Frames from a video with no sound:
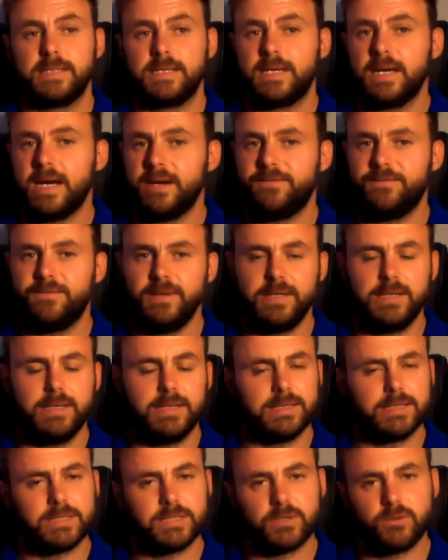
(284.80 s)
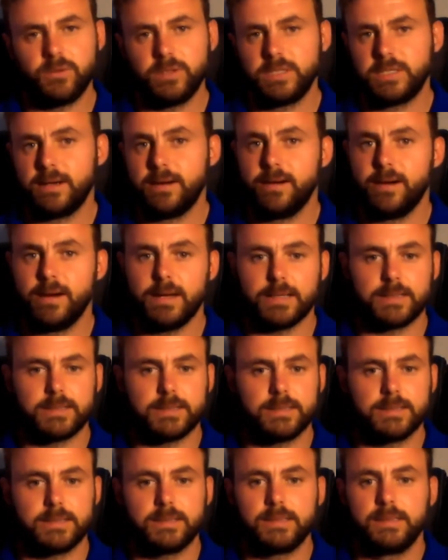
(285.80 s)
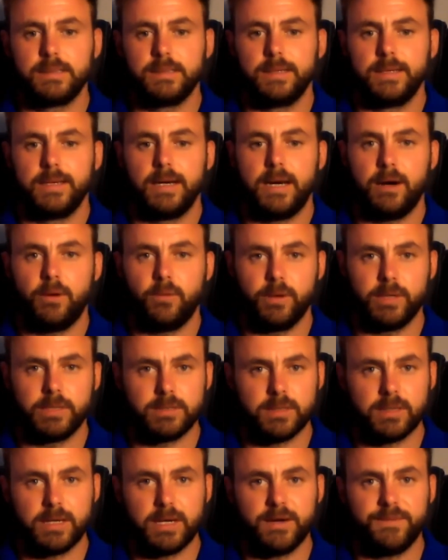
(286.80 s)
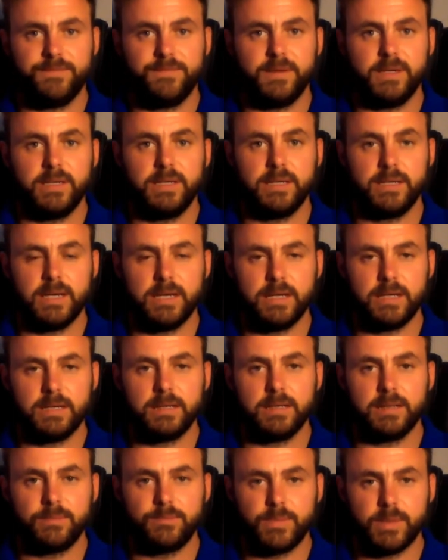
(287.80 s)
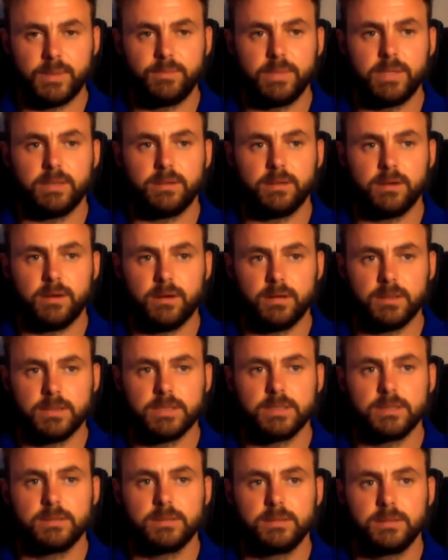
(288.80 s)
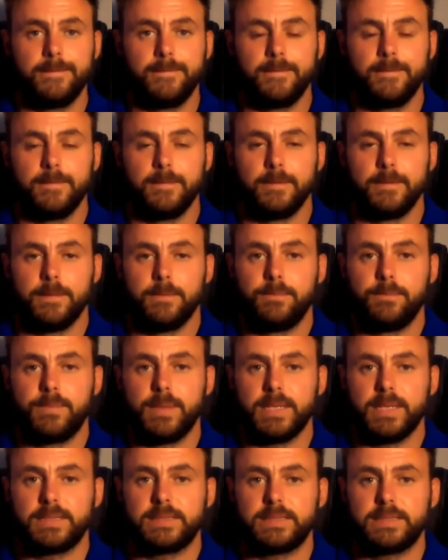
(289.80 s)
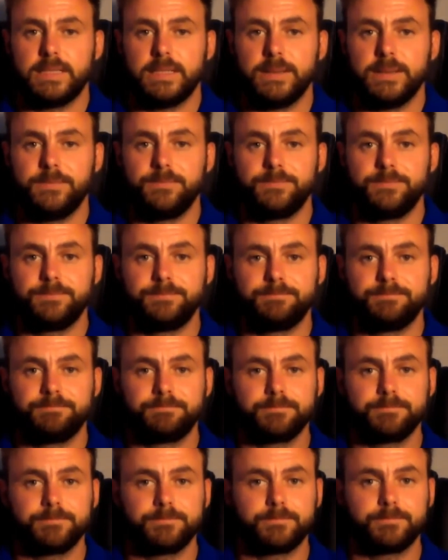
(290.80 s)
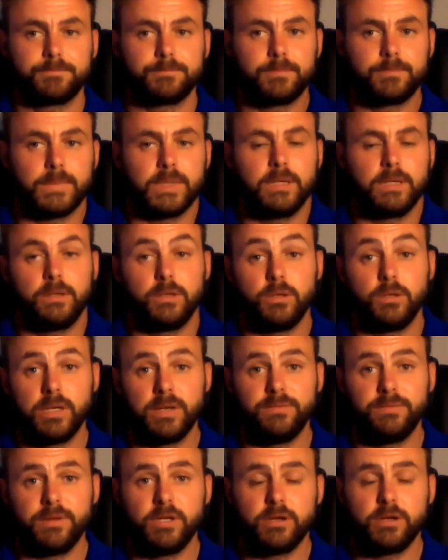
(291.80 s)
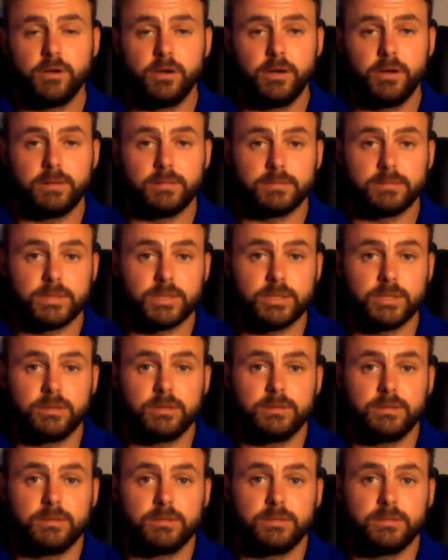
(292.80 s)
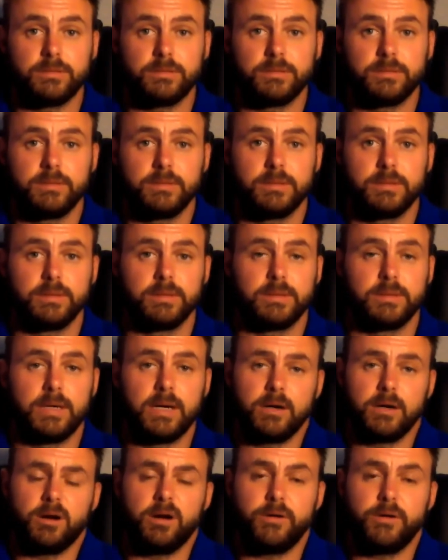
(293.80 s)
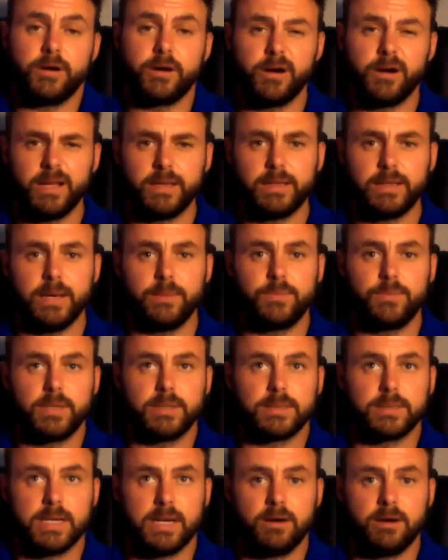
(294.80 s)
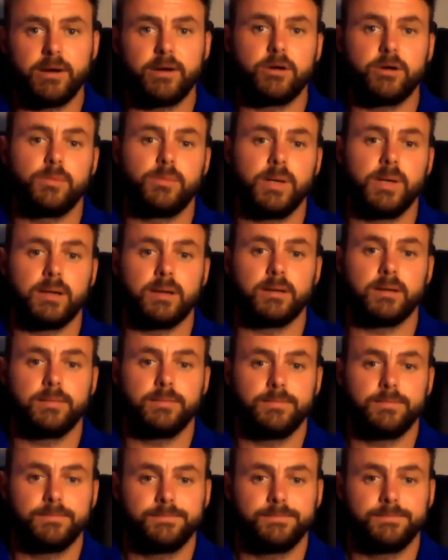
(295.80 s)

Gut feeling isn't always correct. I went on gut feeling and it bit me in the ass. But you live and you learn, so I can't regret that because now I know better.